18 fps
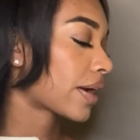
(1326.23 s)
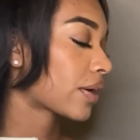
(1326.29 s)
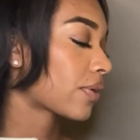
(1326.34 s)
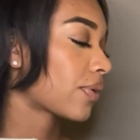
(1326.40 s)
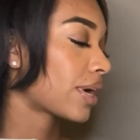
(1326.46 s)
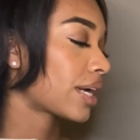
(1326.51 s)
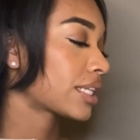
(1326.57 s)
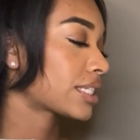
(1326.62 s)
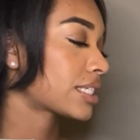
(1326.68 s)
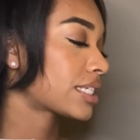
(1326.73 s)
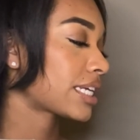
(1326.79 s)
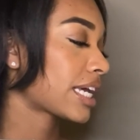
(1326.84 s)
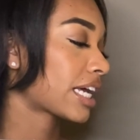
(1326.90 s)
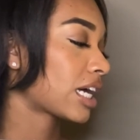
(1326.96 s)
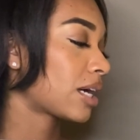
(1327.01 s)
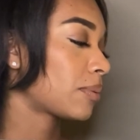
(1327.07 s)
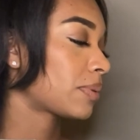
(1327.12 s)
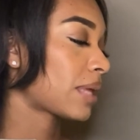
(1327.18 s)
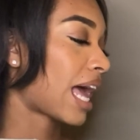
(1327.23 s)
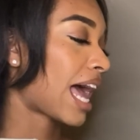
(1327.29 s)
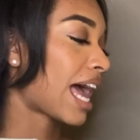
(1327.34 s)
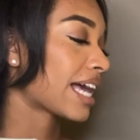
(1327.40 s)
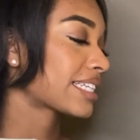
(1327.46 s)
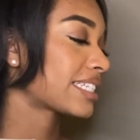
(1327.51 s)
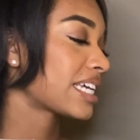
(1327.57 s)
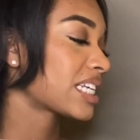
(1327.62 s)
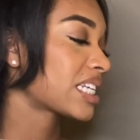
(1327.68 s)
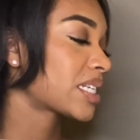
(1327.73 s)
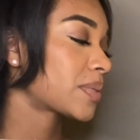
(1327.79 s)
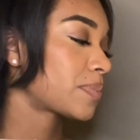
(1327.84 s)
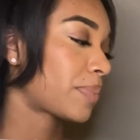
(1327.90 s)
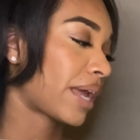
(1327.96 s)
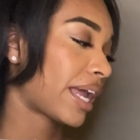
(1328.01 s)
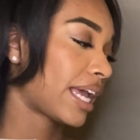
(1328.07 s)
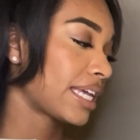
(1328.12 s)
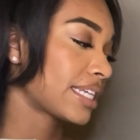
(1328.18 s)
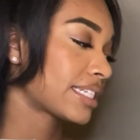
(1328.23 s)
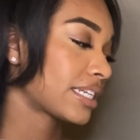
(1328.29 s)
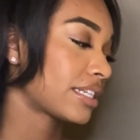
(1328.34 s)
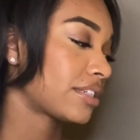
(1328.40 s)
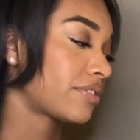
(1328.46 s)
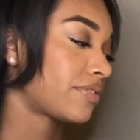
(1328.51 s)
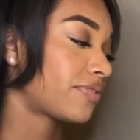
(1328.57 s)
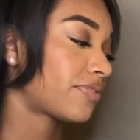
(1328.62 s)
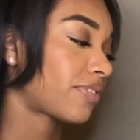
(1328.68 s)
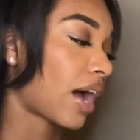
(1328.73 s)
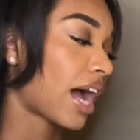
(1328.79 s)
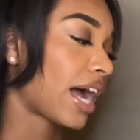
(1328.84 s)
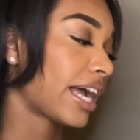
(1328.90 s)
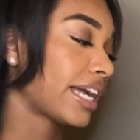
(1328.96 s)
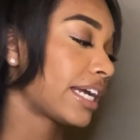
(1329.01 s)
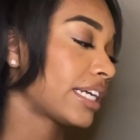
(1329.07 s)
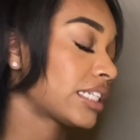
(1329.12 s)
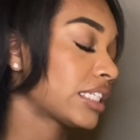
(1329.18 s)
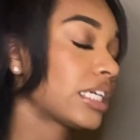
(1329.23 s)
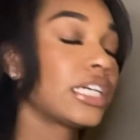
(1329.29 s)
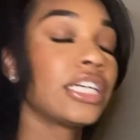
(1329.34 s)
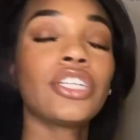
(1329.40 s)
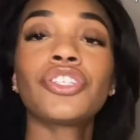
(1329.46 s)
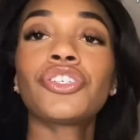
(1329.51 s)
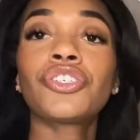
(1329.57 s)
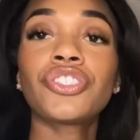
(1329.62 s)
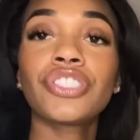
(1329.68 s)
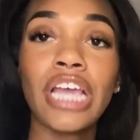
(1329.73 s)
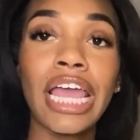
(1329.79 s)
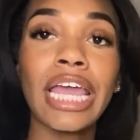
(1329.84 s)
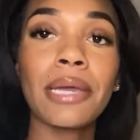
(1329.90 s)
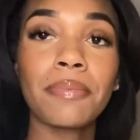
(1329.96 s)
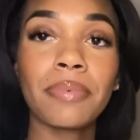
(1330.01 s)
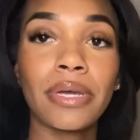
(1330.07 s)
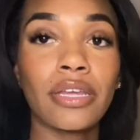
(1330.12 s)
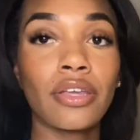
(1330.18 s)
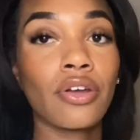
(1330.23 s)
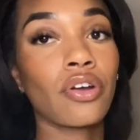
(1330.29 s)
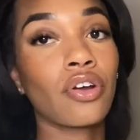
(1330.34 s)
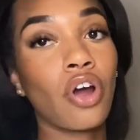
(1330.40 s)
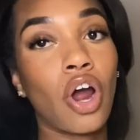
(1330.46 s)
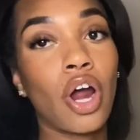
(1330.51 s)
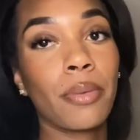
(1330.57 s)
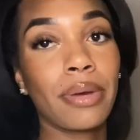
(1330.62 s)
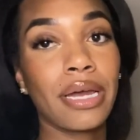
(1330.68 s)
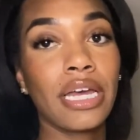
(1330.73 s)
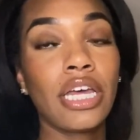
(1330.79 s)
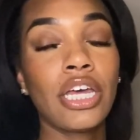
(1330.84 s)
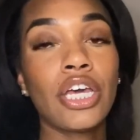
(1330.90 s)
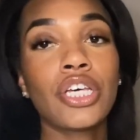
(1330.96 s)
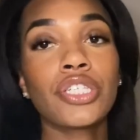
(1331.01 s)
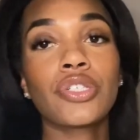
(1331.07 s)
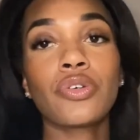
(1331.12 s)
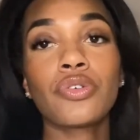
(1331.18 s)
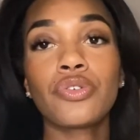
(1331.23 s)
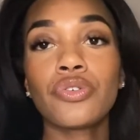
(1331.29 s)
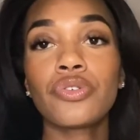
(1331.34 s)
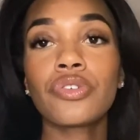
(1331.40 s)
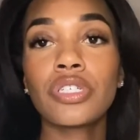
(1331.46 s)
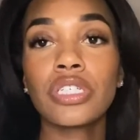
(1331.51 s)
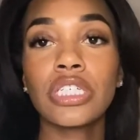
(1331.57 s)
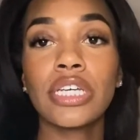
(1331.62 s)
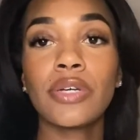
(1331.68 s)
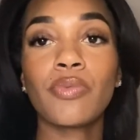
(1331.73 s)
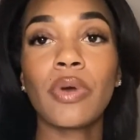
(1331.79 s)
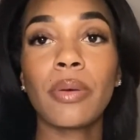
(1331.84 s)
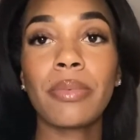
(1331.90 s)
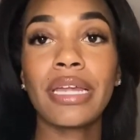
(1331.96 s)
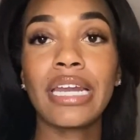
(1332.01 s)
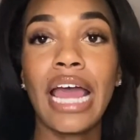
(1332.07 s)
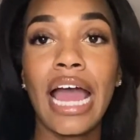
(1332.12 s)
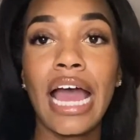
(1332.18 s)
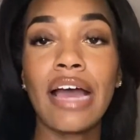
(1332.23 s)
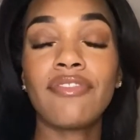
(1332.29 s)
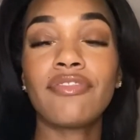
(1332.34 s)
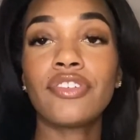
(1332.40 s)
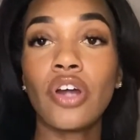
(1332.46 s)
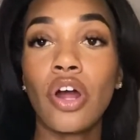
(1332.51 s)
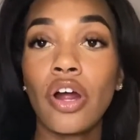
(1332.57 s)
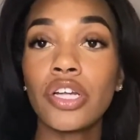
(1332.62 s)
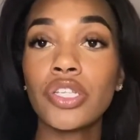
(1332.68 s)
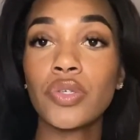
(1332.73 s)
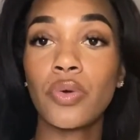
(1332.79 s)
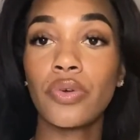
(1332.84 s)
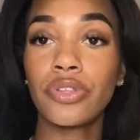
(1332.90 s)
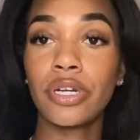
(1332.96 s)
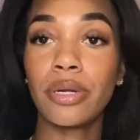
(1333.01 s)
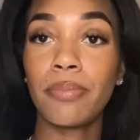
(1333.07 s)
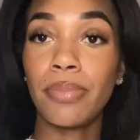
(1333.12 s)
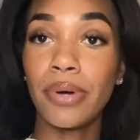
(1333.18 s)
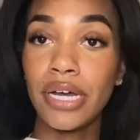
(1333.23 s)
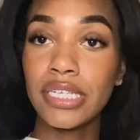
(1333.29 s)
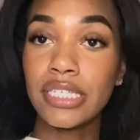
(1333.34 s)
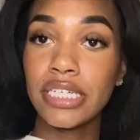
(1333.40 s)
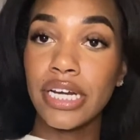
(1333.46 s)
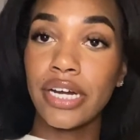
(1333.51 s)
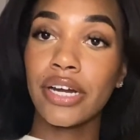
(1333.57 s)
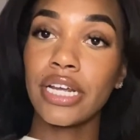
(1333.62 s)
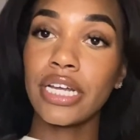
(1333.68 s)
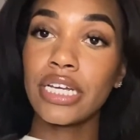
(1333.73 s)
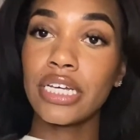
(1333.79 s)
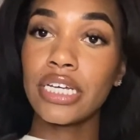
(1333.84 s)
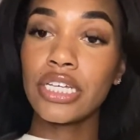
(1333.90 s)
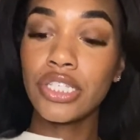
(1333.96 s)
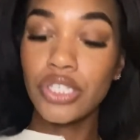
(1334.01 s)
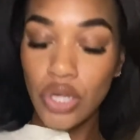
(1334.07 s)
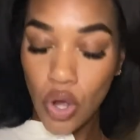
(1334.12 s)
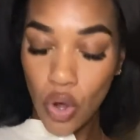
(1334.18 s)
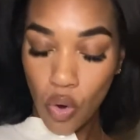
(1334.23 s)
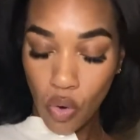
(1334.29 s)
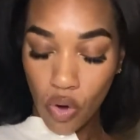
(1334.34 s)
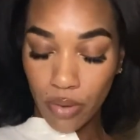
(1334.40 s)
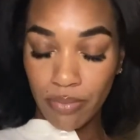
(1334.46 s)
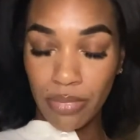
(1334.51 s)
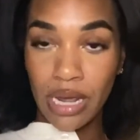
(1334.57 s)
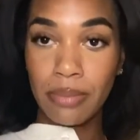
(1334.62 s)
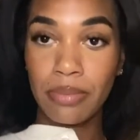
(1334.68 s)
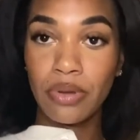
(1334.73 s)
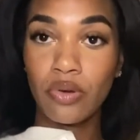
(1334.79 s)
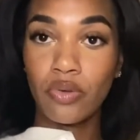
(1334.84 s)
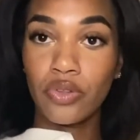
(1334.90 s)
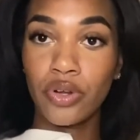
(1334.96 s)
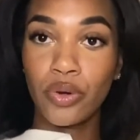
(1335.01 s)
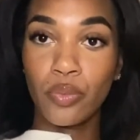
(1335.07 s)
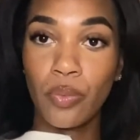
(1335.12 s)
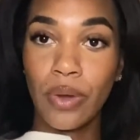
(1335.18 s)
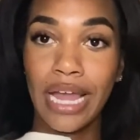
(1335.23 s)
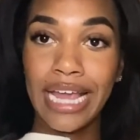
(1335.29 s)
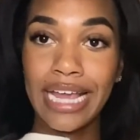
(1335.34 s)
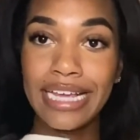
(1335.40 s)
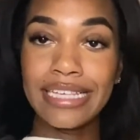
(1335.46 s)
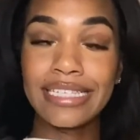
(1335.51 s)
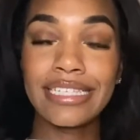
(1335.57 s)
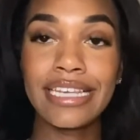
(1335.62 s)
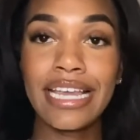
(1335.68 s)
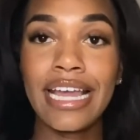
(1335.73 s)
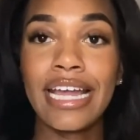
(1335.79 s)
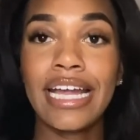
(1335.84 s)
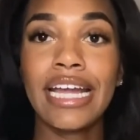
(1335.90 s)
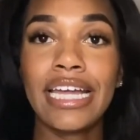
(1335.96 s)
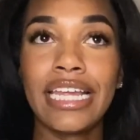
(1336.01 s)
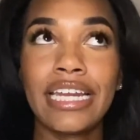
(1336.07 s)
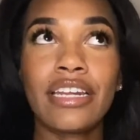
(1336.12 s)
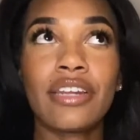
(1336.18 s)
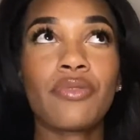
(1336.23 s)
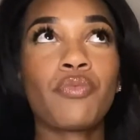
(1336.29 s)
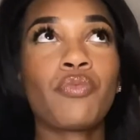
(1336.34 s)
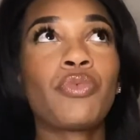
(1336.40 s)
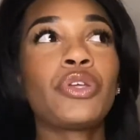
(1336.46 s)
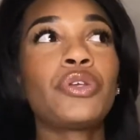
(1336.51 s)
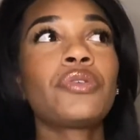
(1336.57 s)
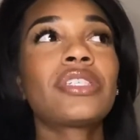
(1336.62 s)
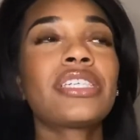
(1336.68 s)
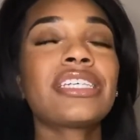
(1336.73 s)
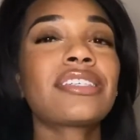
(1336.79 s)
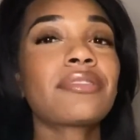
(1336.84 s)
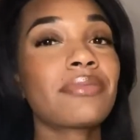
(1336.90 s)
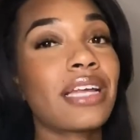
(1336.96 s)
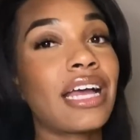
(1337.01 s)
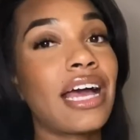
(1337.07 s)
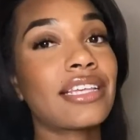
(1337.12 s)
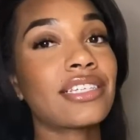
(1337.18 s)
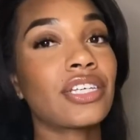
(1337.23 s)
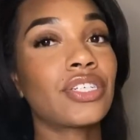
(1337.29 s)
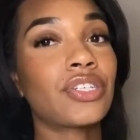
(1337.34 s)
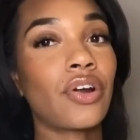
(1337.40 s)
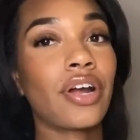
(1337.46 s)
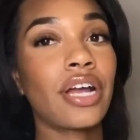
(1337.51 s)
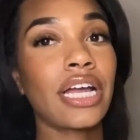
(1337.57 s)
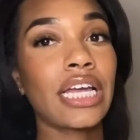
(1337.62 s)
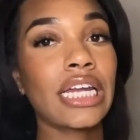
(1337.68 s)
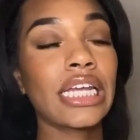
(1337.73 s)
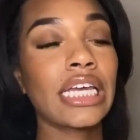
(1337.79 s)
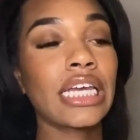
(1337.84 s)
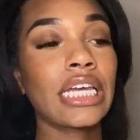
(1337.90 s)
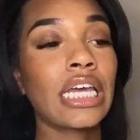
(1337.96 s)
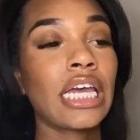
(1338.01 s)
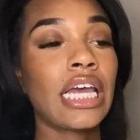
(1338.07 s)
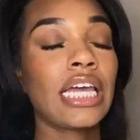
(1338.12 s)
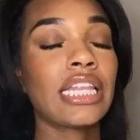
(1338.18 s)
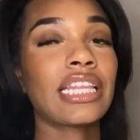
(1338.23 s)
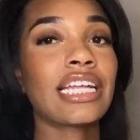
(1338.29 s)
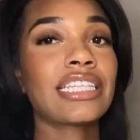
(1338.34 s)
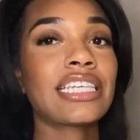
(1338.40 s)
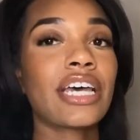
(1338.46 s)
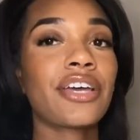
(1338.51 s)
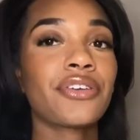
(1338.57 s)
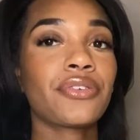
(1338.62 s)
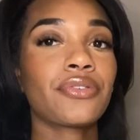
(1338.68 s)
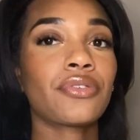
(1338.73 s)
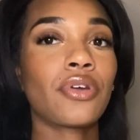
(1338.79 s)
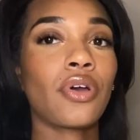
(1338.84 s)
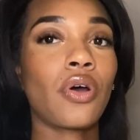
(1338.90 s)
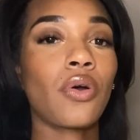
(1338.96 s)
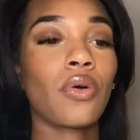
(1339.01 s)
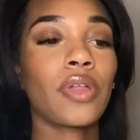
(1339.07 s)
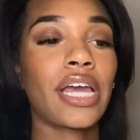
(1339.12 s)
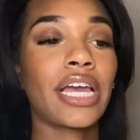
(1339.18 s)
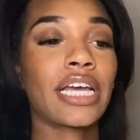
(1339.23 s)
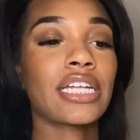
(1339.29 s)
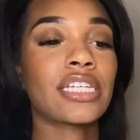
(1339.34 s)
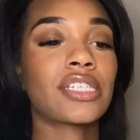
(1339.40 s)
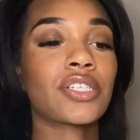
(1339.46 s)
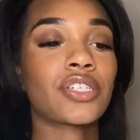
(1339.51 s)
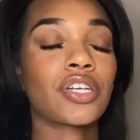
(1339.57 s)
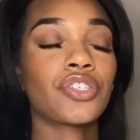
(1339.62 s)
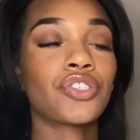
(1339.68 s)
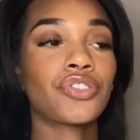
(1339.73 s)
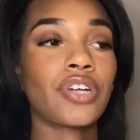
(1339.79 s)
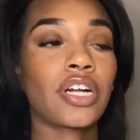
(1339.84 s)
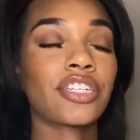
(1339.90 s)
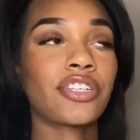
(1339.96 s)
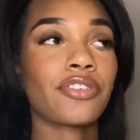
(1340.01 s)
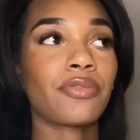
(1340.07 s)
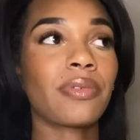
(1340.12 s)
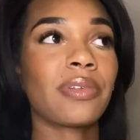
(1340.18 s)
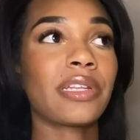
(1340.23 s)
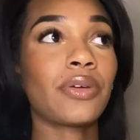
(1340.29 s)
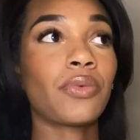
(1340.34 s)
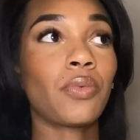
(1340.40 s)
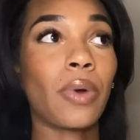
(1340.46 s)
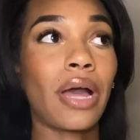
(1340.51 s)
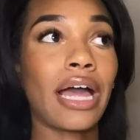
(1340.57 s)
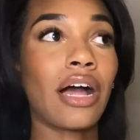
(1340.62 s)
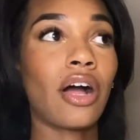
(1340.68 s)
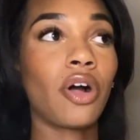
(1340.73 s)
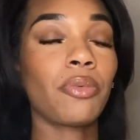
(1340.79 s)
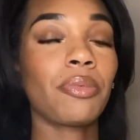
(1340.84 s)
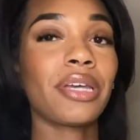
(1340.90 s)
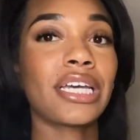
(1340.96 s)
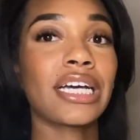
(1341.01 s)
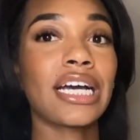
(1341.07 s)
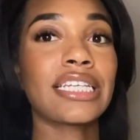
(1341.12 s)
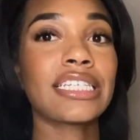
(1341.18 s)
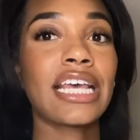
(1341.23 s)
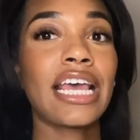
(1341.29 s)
going to take up excess space and define shape in your garment. So usually women have darts on their bust areas or maybe on their waist. And when you see something that has a dart in it, that's how you know like it's constructed really well, because